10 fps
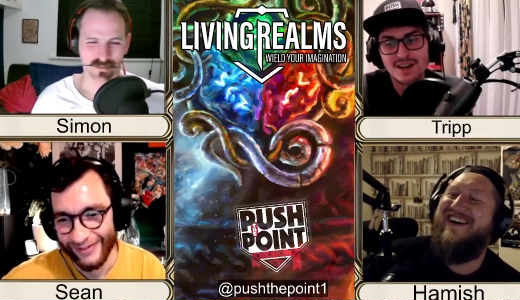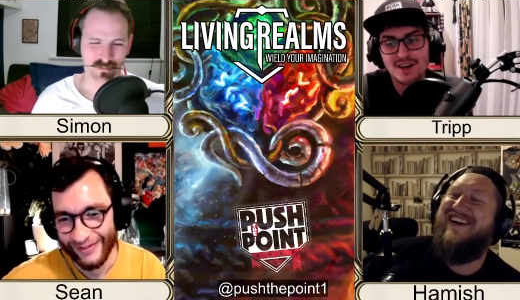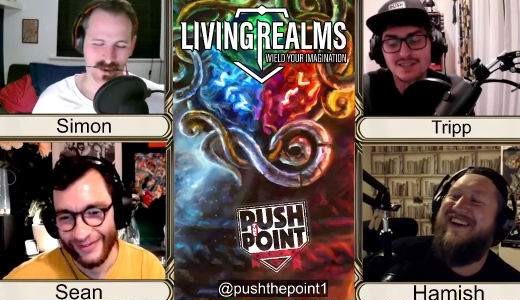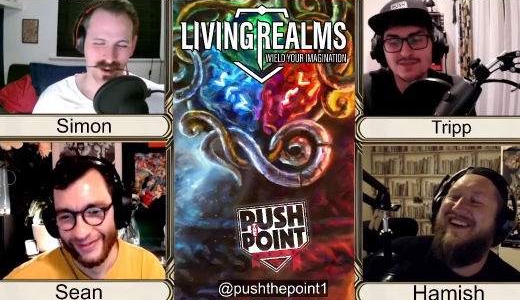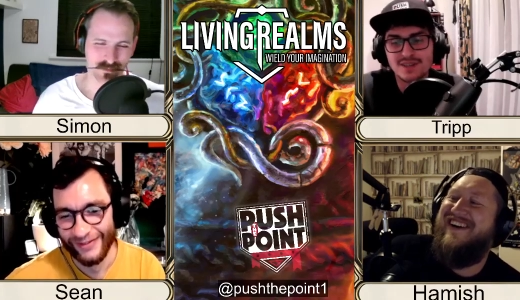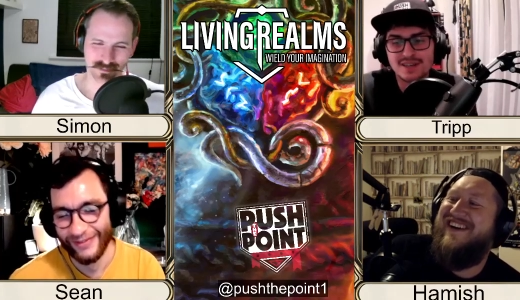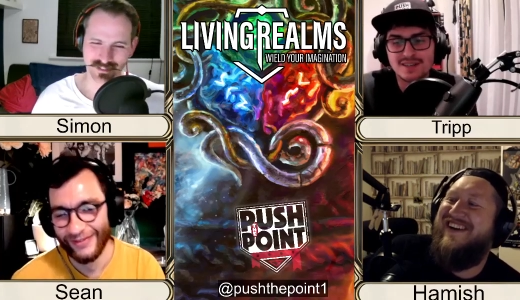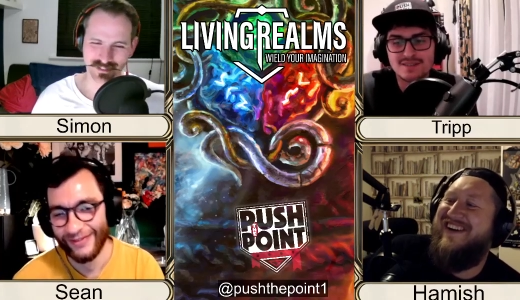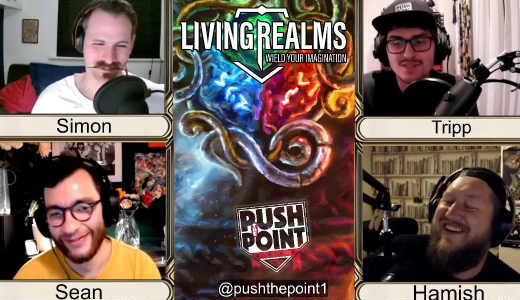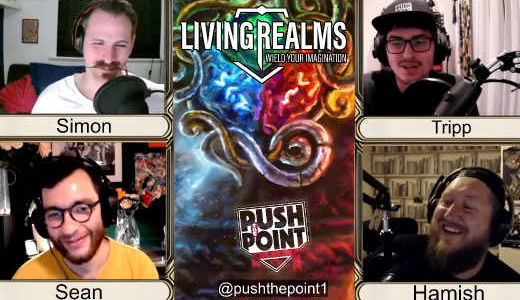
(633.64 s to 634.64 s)
Speaker 1: you're into, of, like,
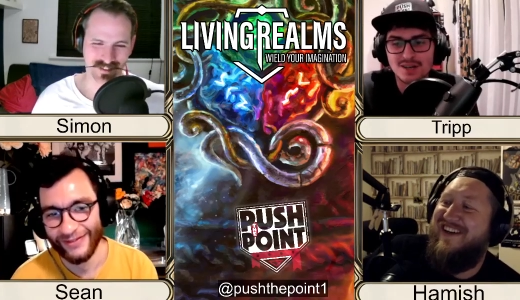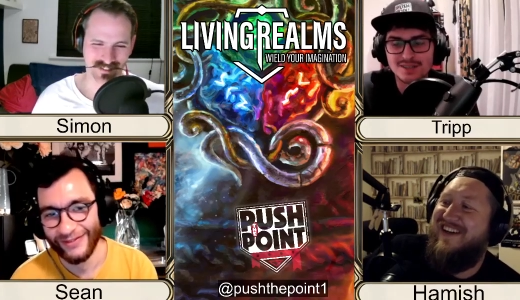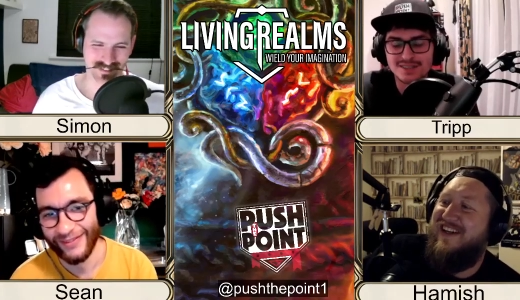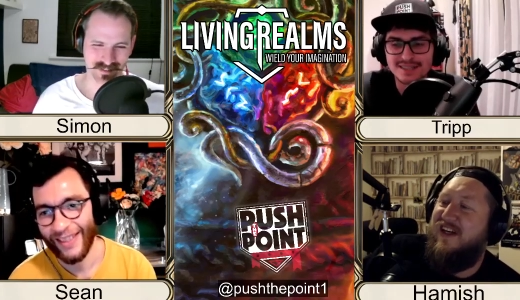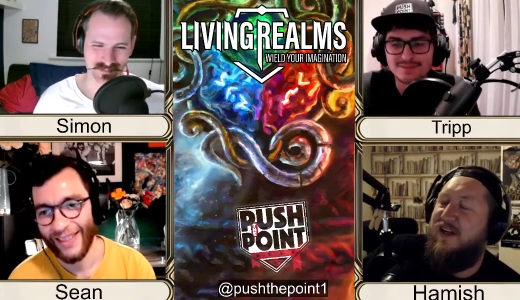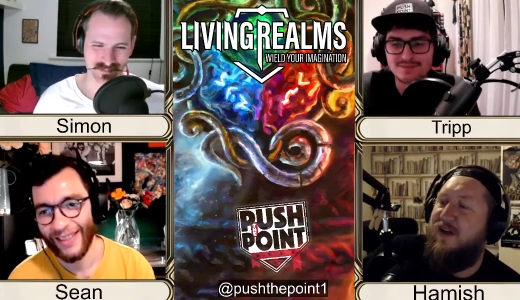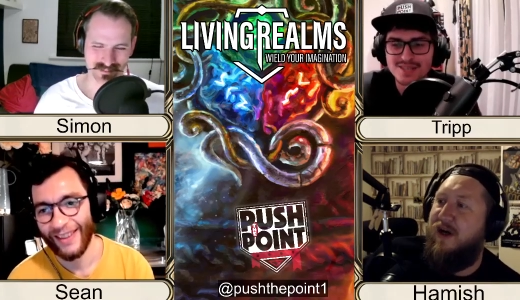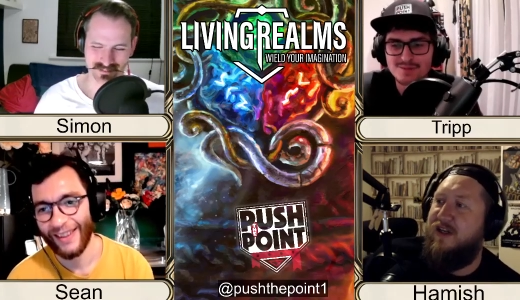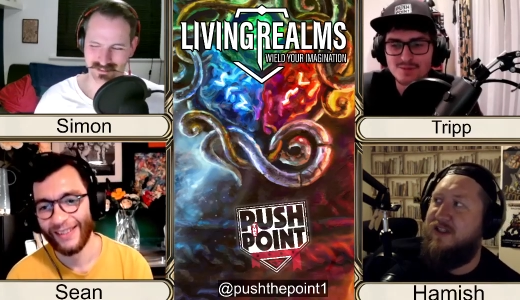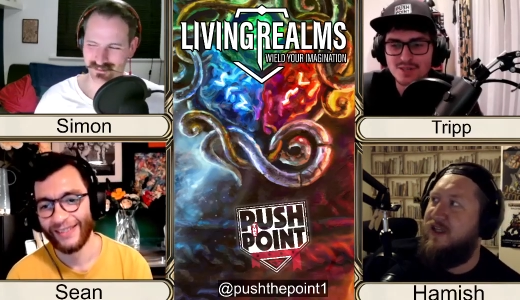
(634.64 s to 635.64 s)
mate. Keep it to yourself.
Speaker 2: No, I
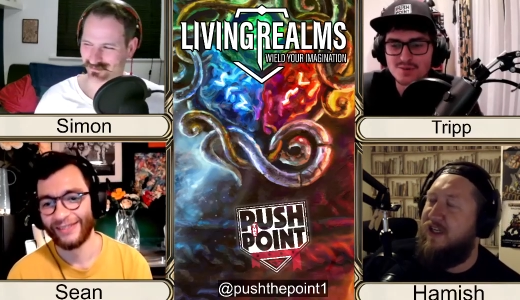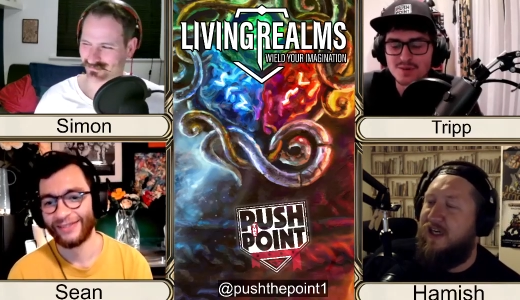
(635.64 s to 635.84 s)
just, I, don't,